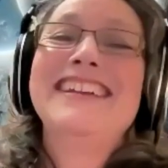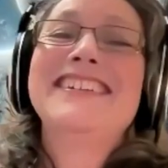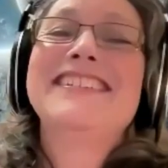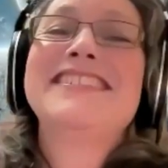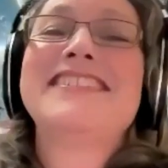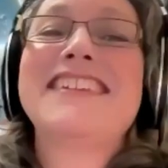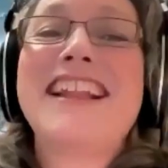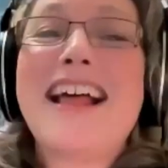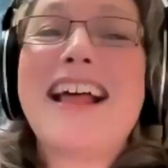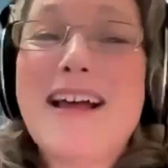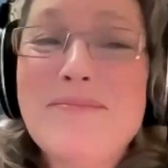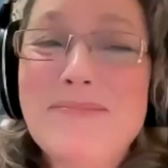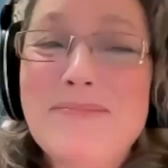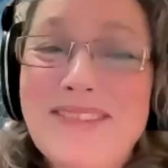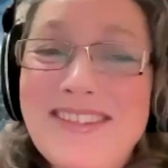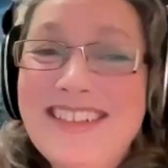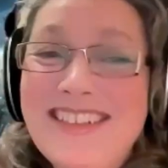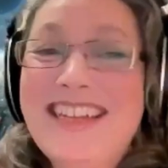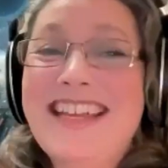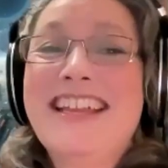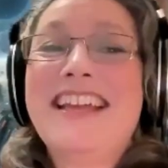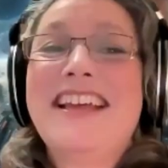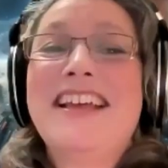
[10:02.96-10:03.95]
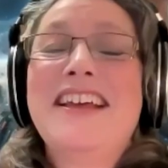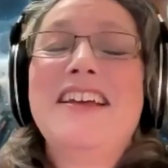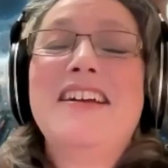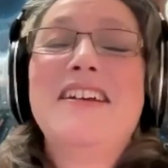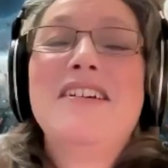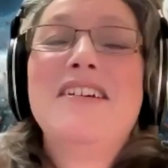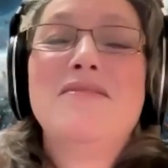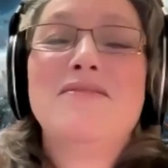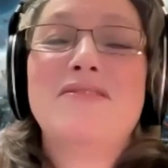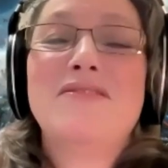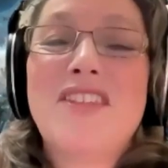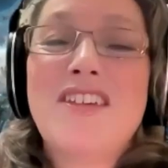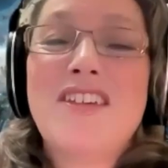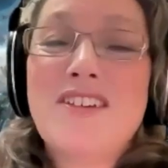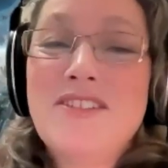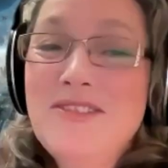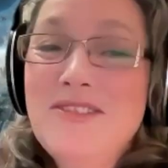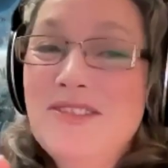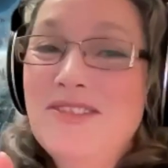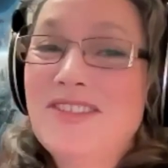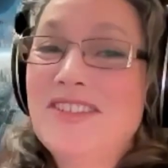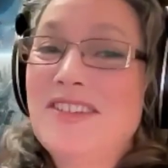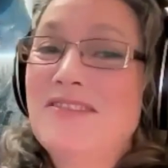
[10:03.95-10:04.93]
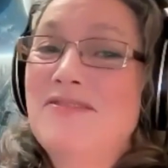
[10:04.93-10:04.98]
slapstick, for
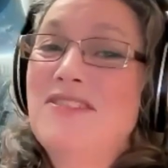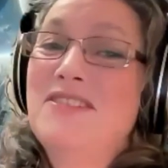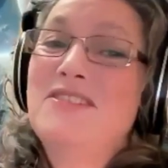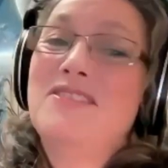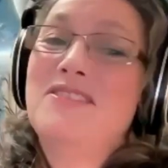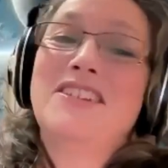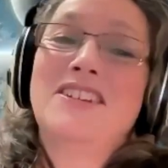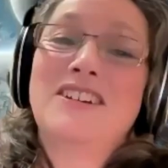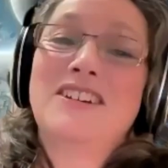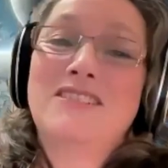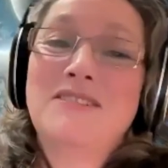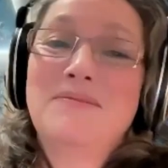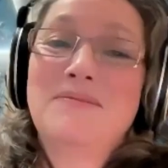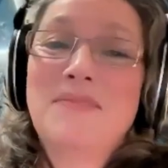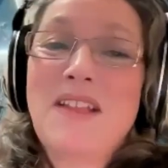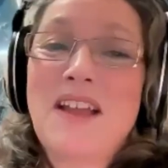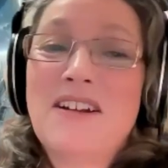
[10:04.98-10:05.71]
those of you that are,